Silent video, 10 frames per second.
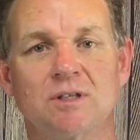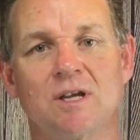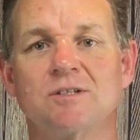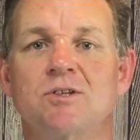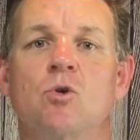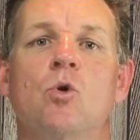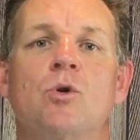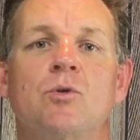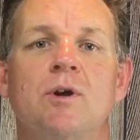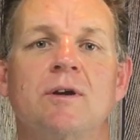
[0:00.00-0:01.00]
that does the
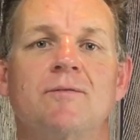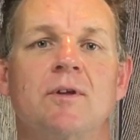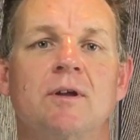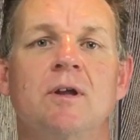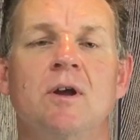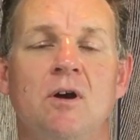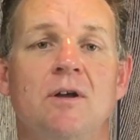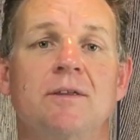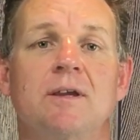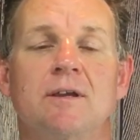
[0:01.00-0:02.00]
ordering of the
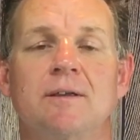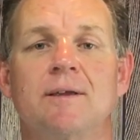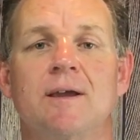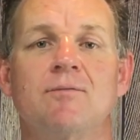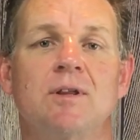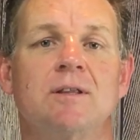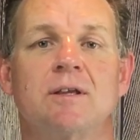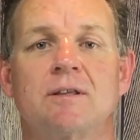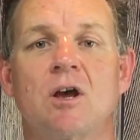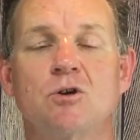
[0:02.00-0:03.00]
everything
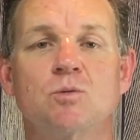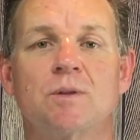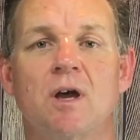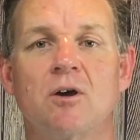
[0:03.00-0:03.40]
that goes with the